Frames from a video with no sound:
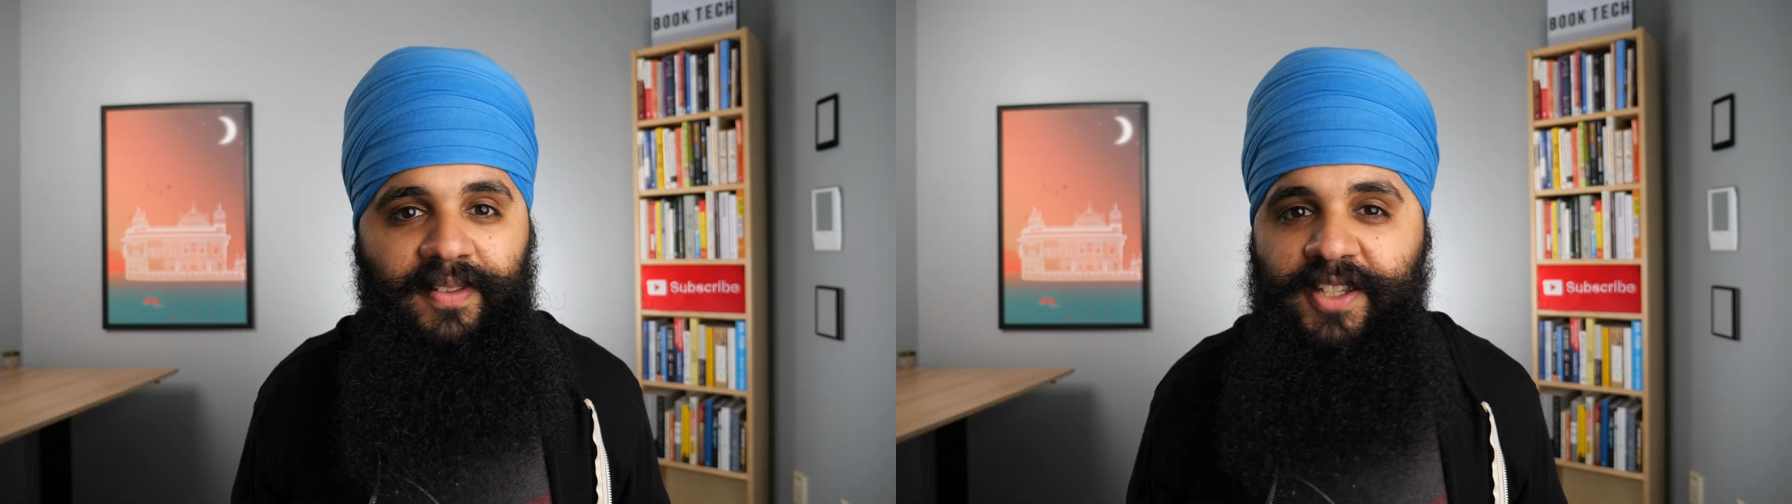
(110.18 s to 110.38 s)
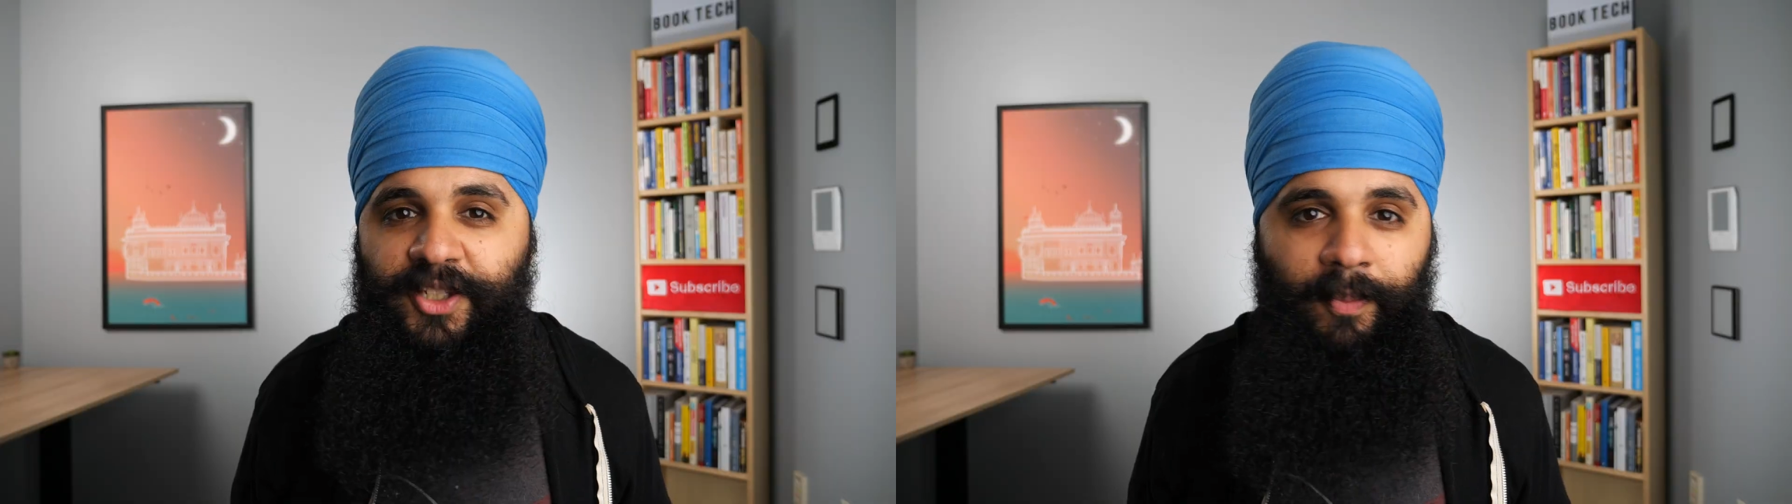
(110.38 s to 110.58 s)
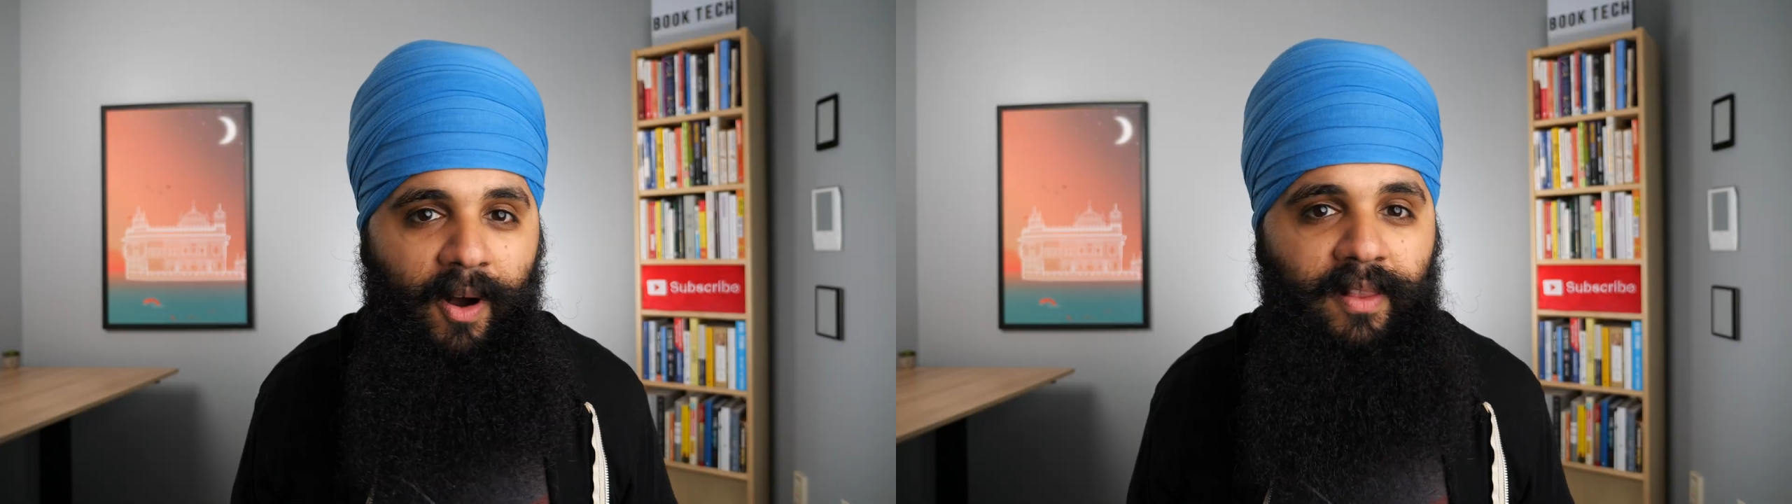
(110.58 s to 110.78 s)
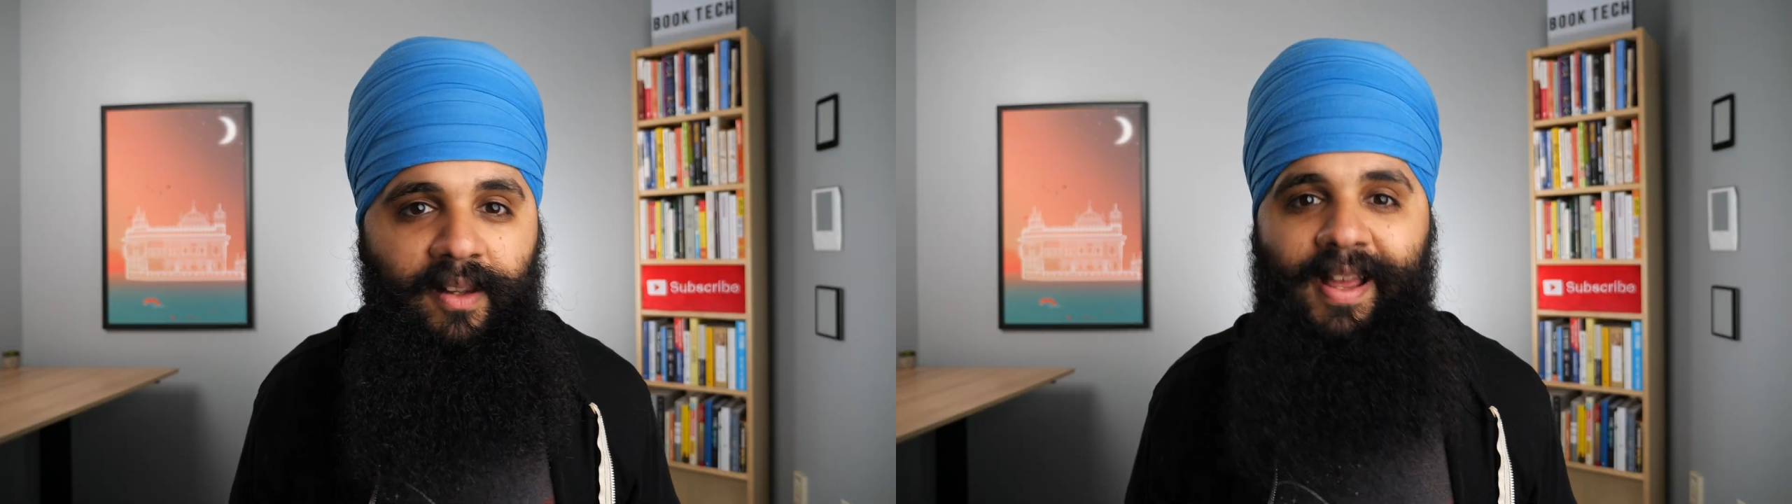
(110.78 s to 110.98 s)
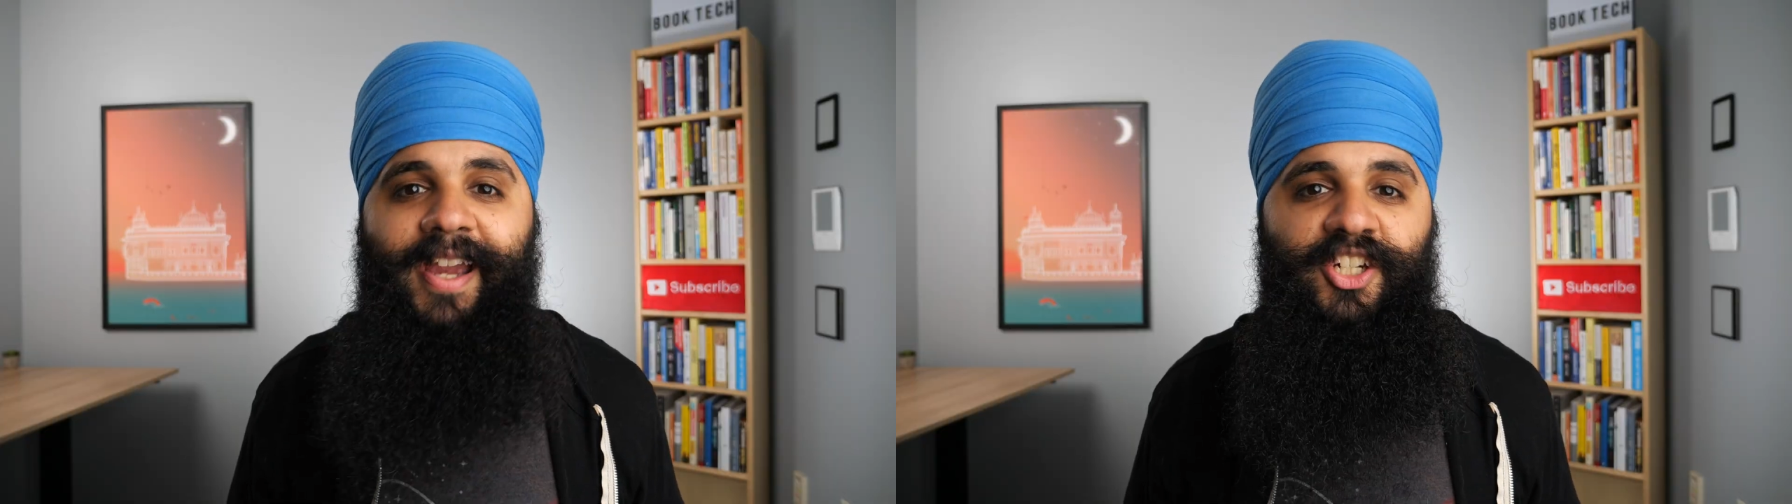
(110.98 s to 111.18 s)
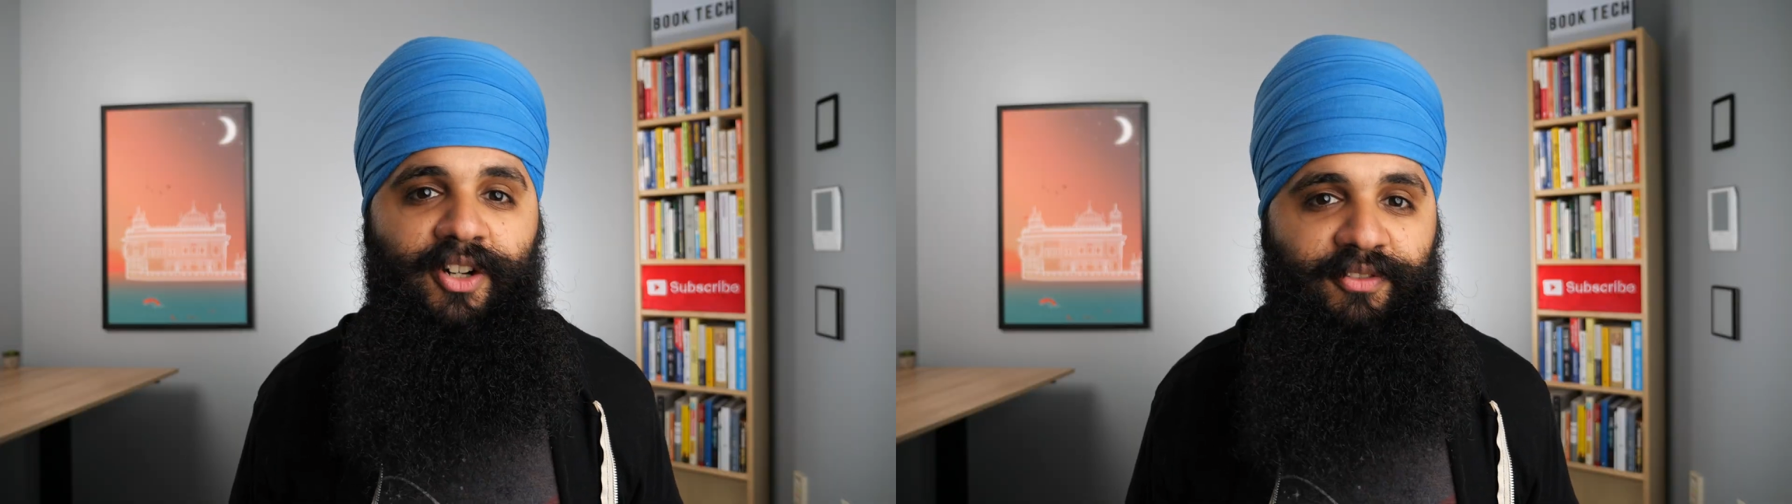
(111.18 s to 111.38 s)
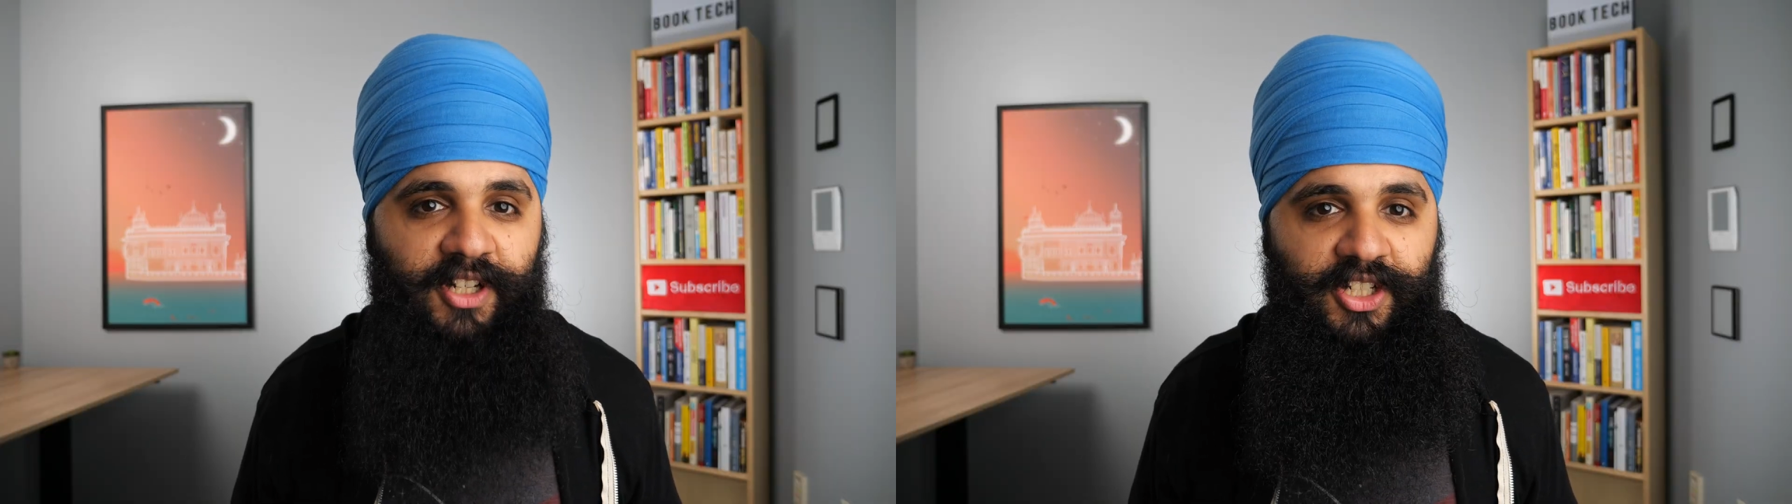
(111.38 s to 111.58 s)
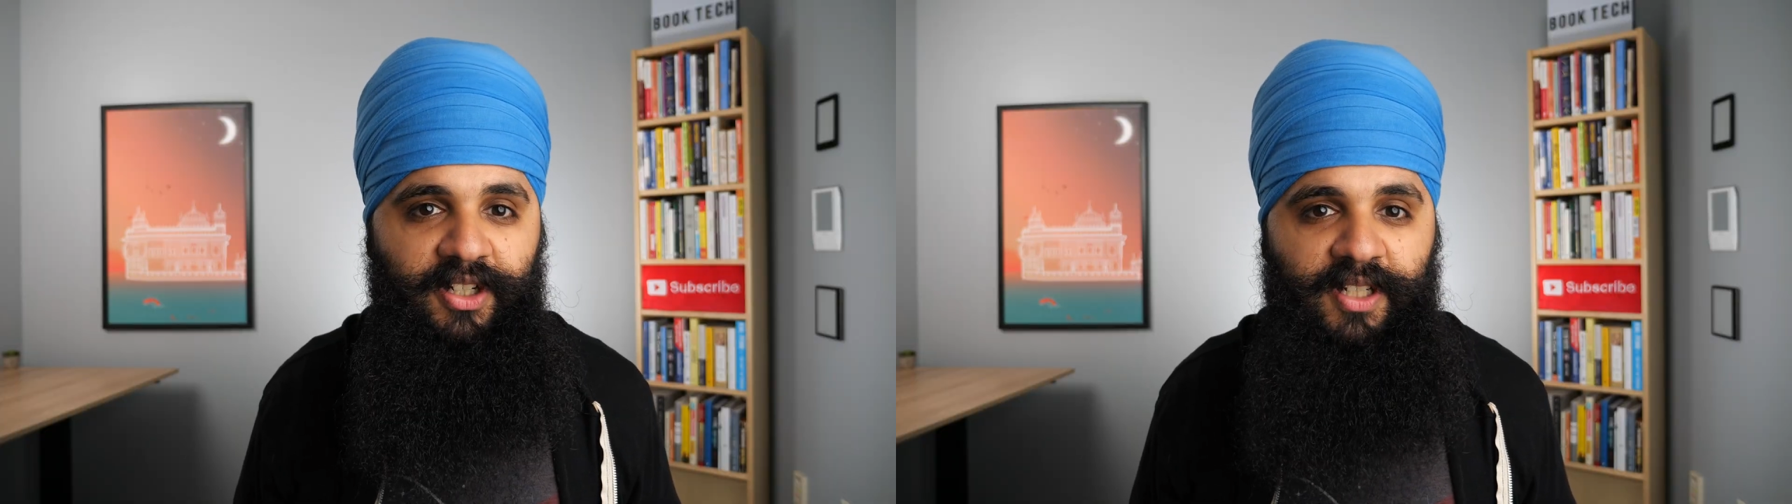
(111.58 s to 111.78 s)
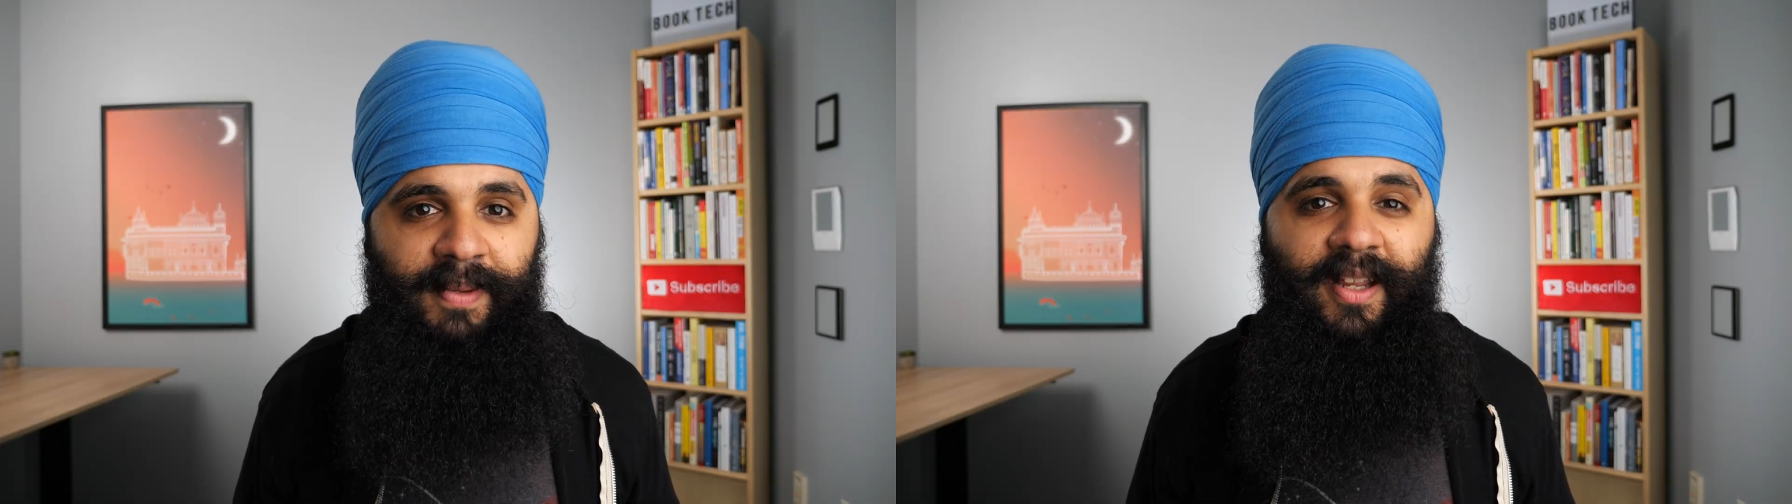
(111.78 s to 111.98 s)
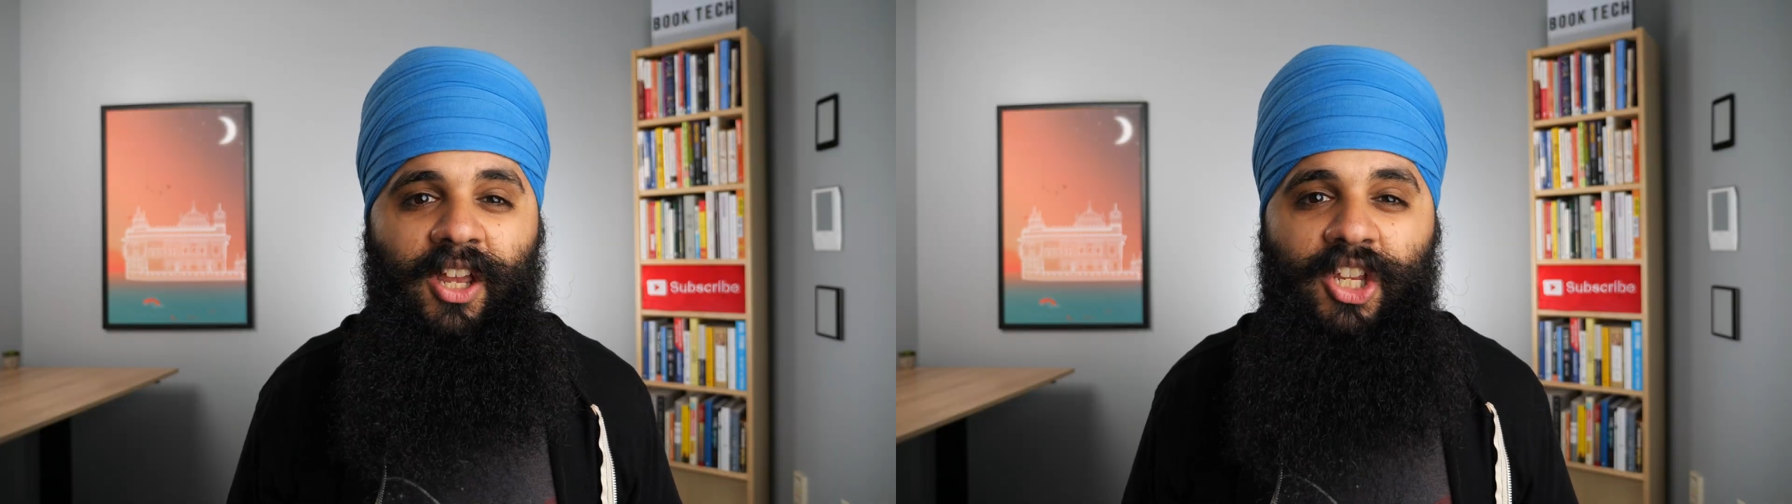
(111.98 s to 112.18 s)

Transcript: these small little extra features make a